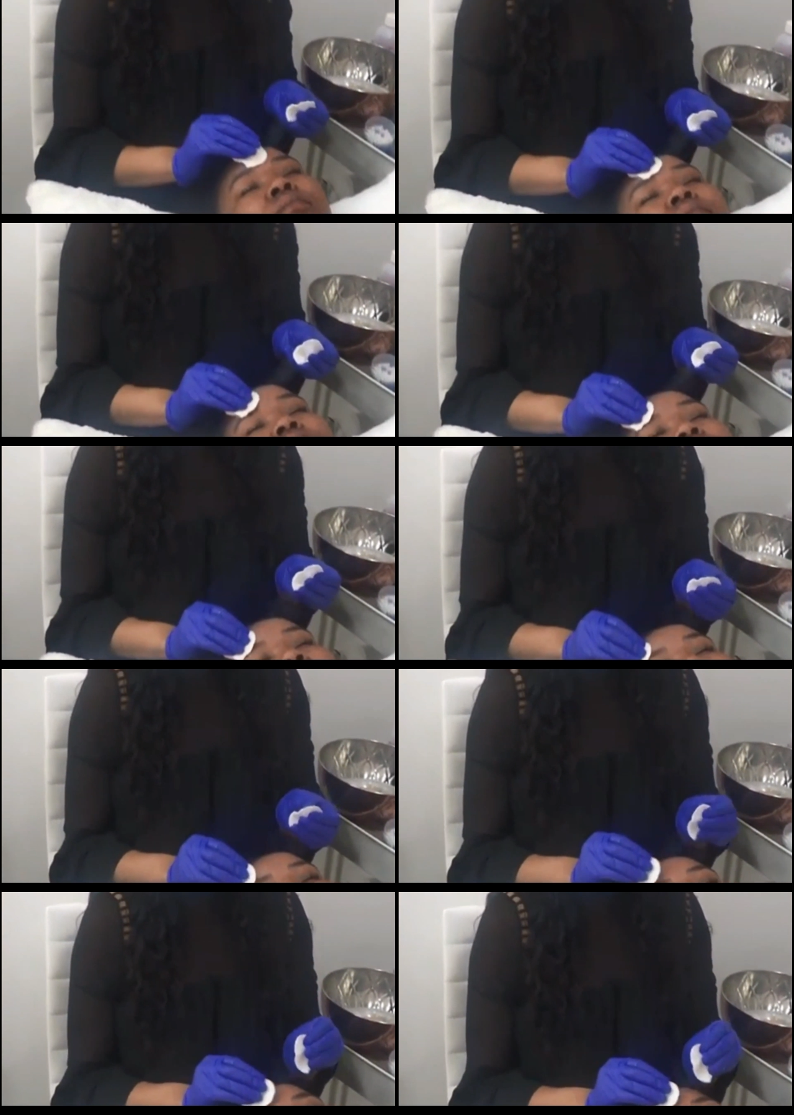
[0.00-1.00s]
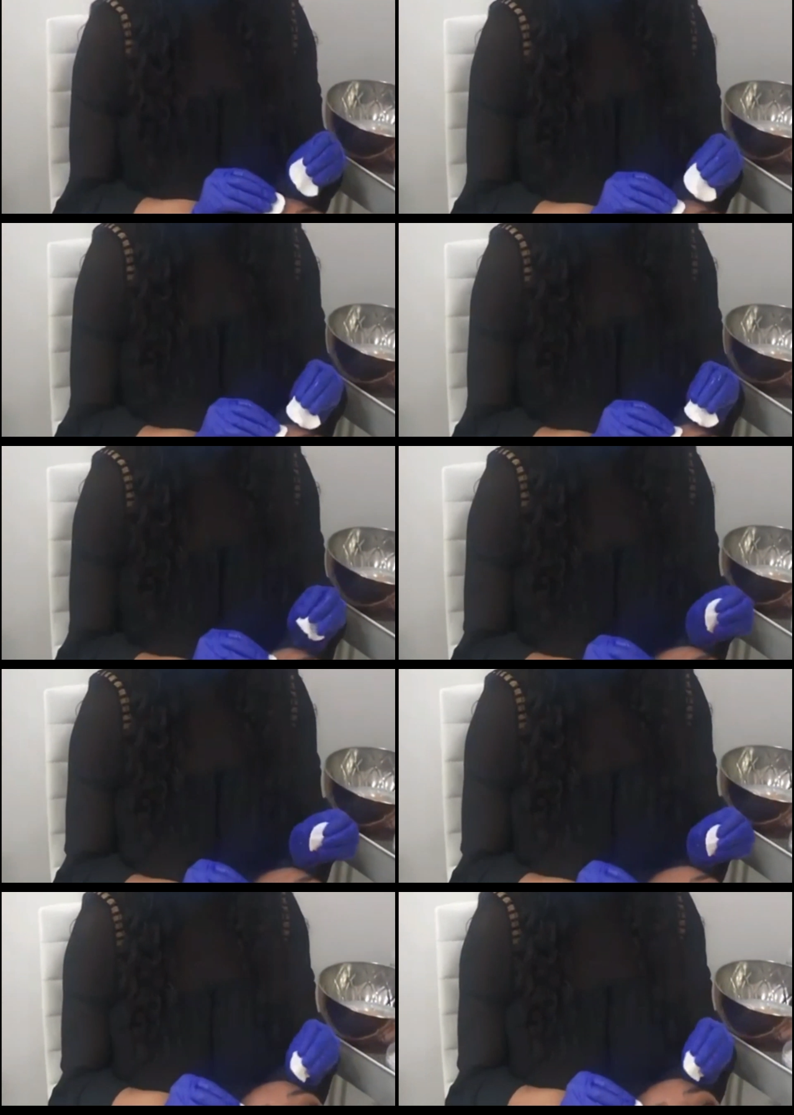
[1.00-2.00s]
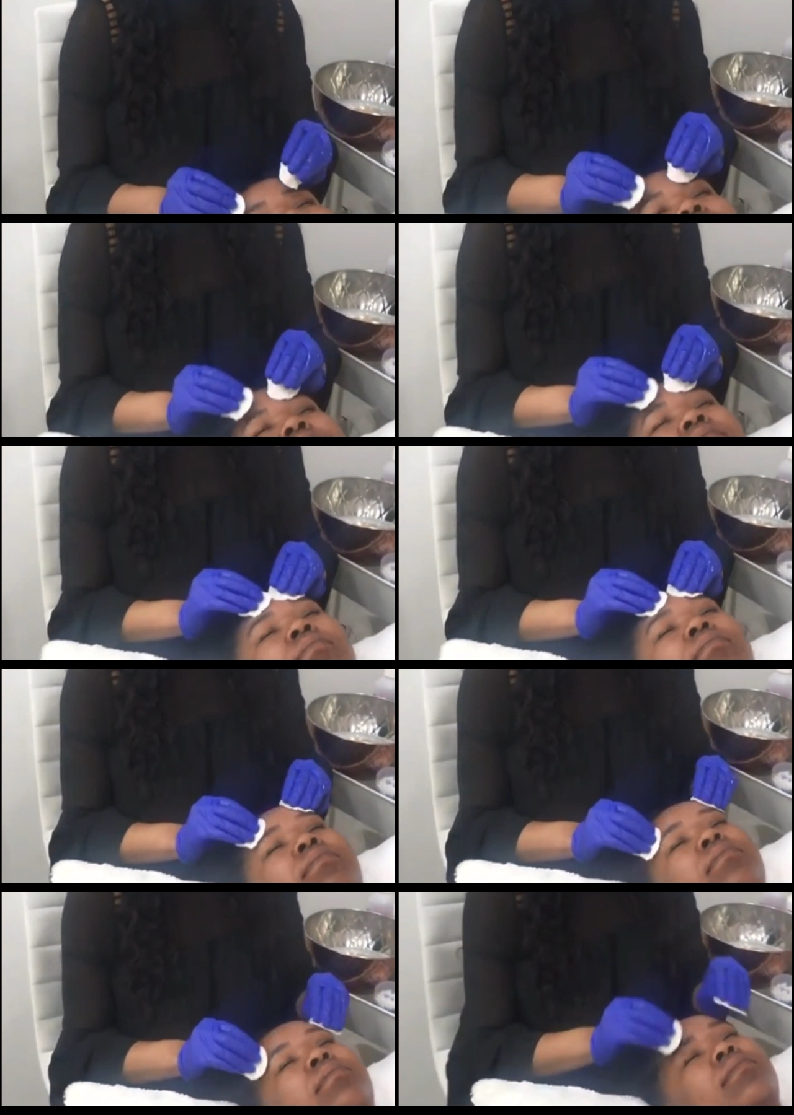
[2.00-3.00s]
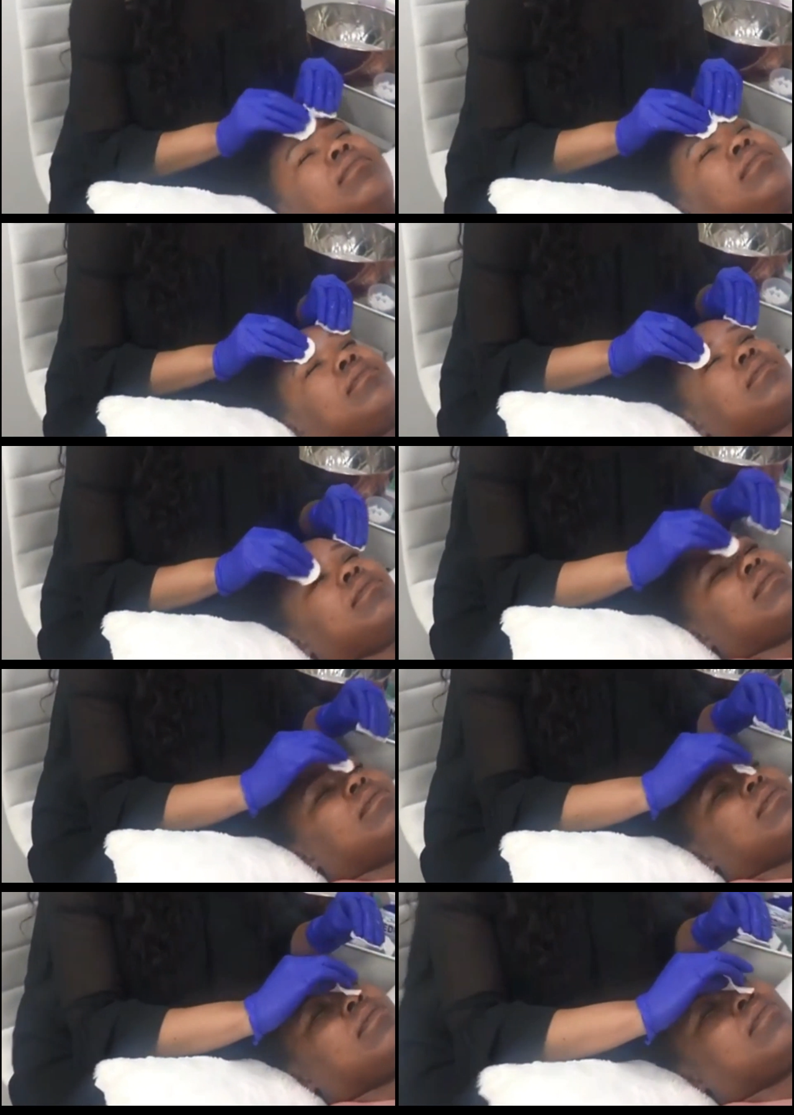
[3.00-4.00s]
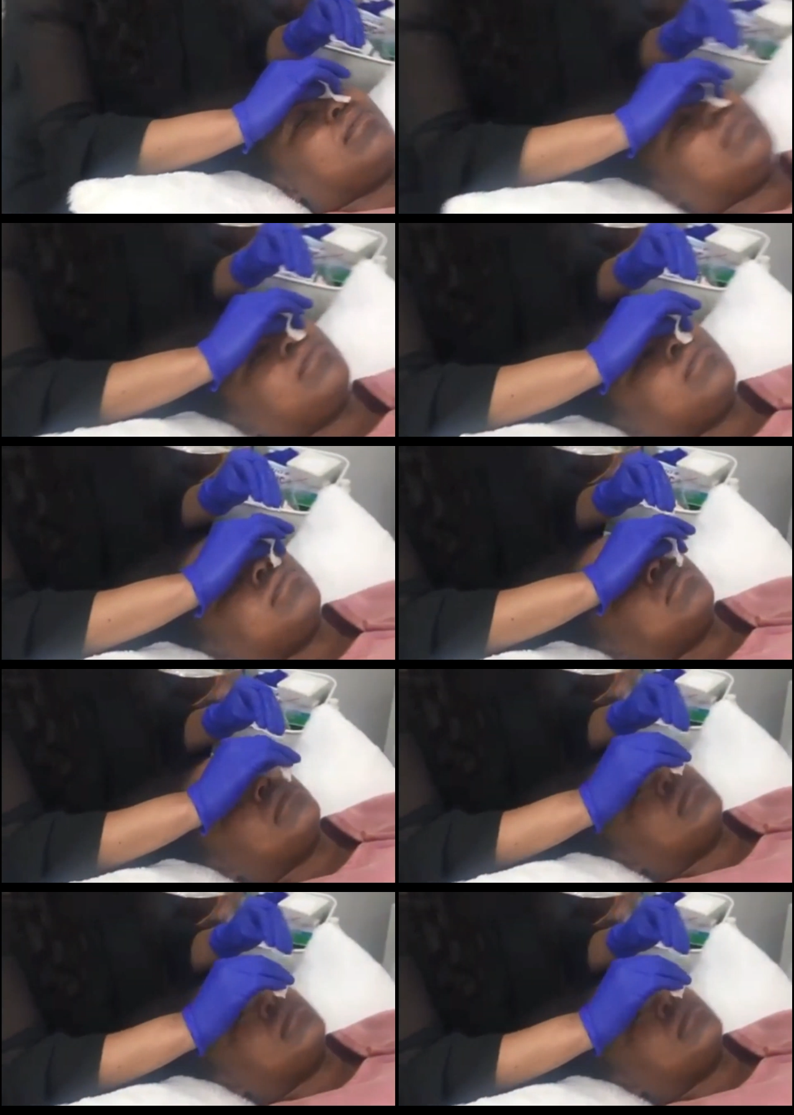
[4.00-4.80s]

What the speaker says: Nobody's mouth can be seen.